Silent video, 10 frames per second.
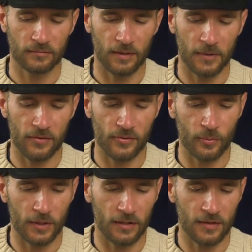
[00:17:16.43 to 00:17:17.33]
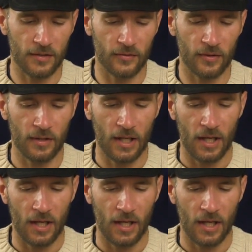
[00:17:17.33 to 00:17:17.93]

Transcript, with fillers: I'm not sure what he intends there.